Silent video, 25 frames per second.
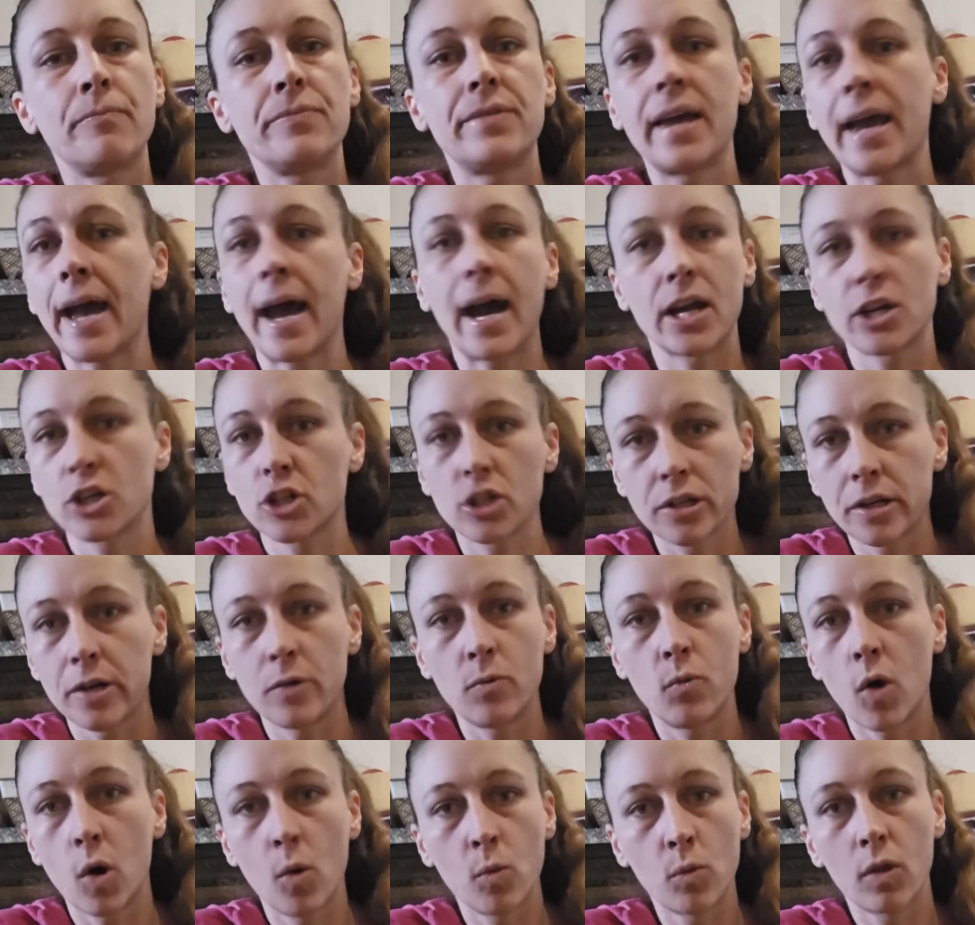they actually
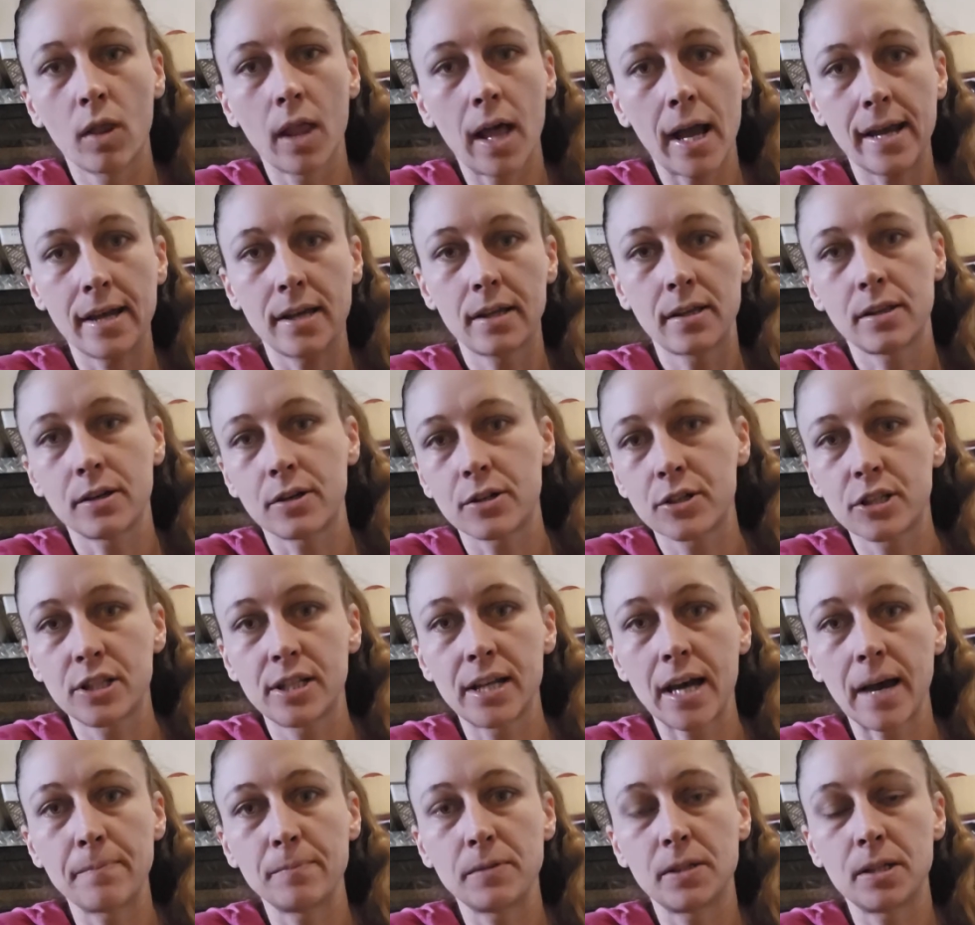won't like their
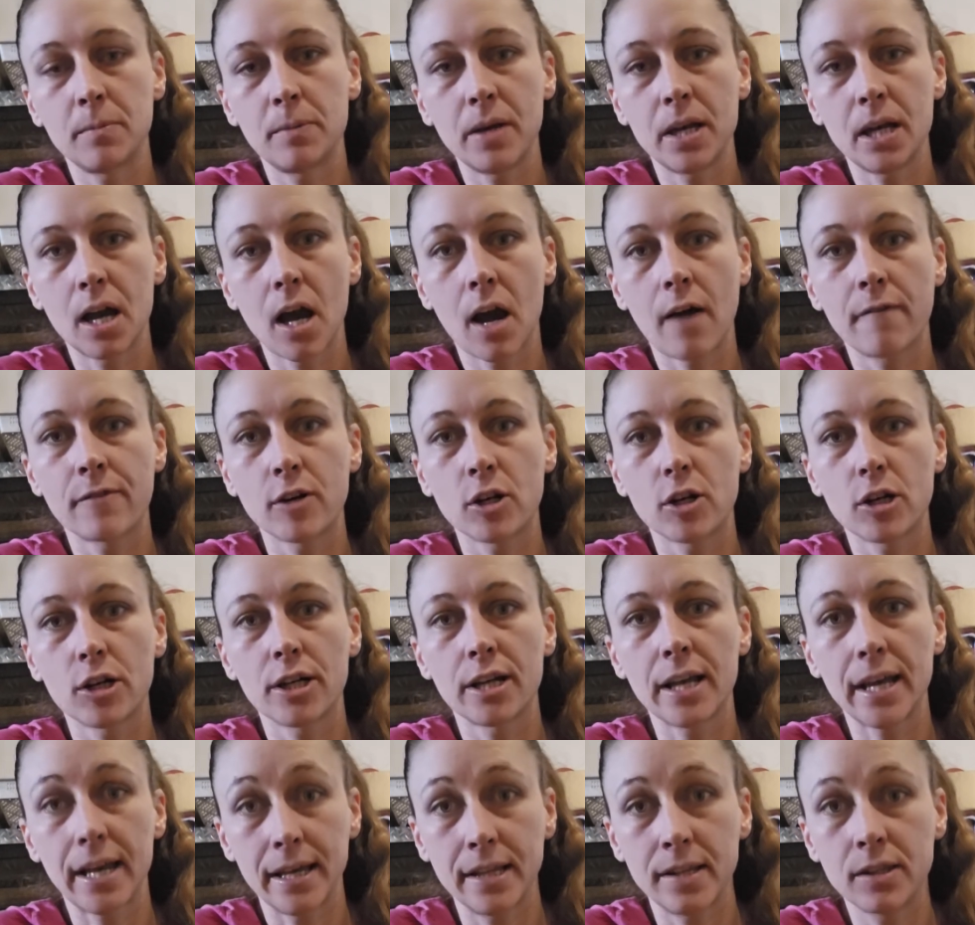stem to be covered
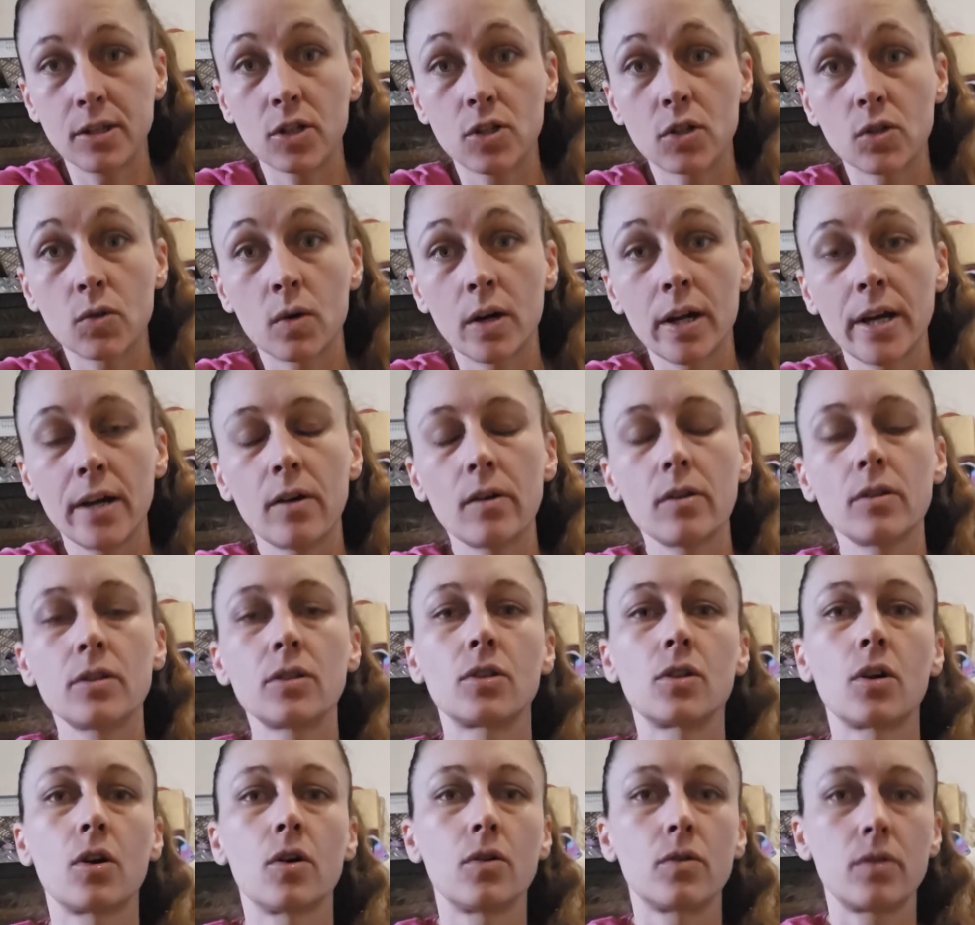in the soil,
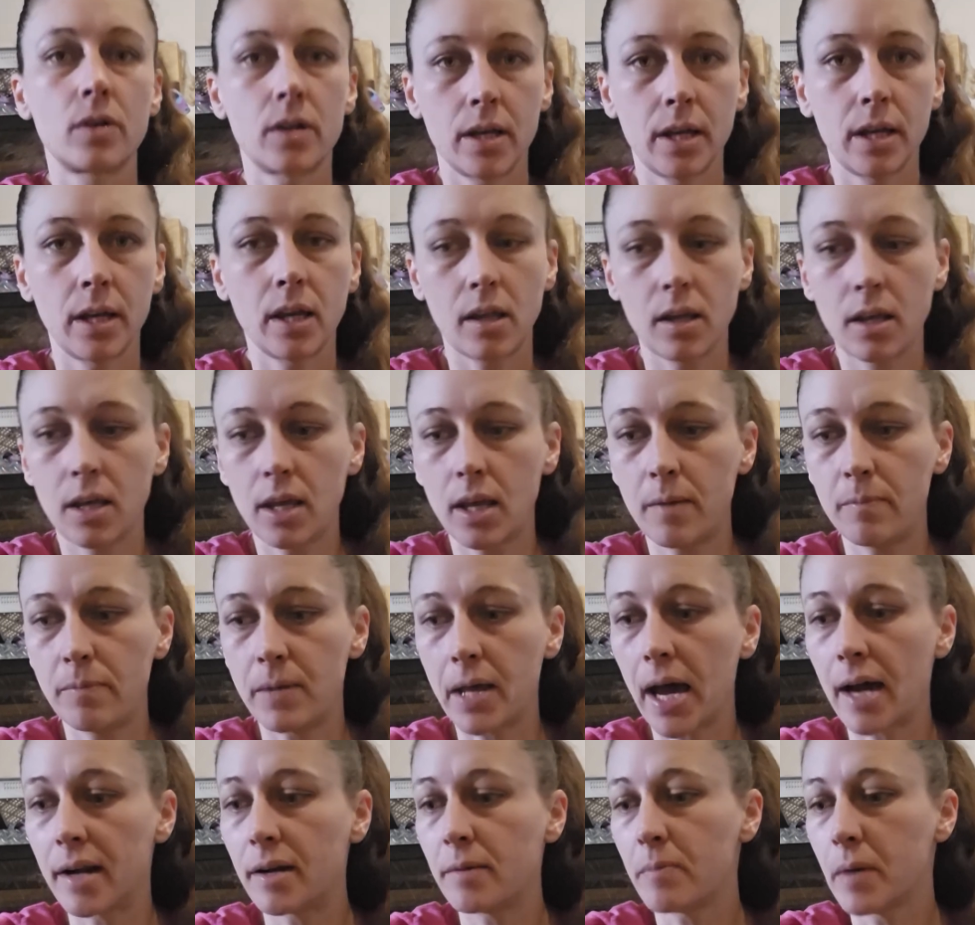so keep
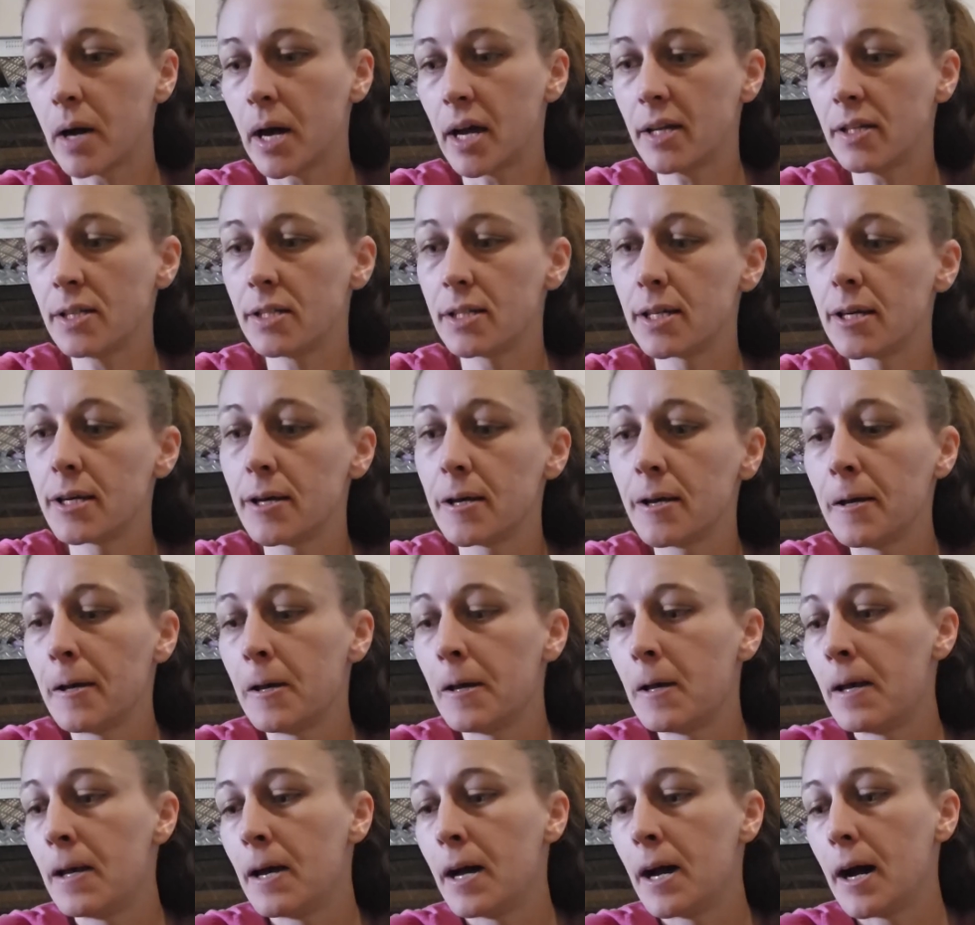that in mind.
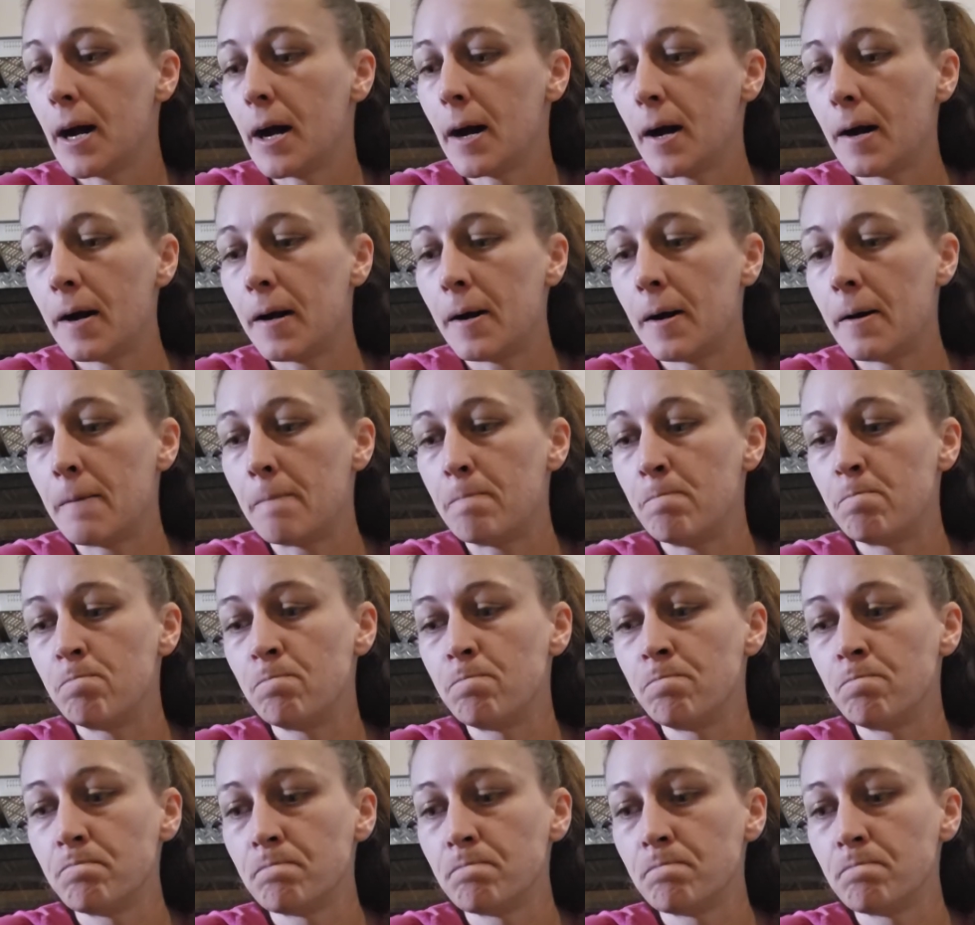I